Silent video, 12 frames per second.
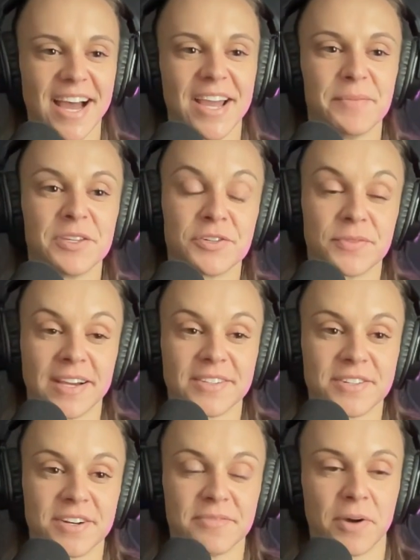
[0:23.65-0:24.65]
I am the
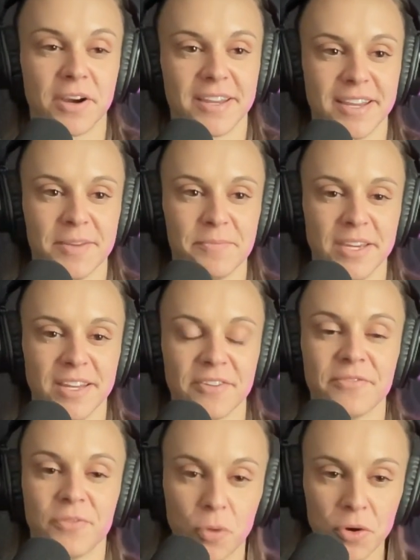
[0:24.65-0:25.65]
Director of Marketing and Media
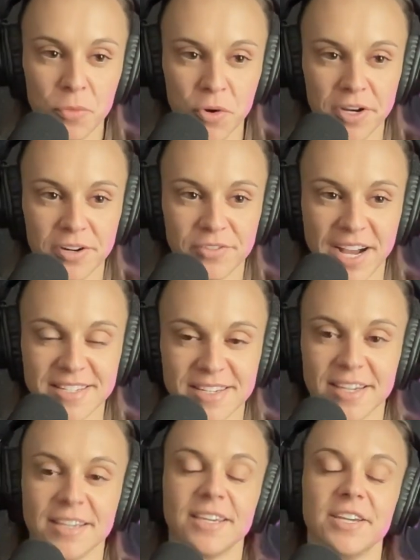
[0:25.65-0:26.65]
for Warrior Rising.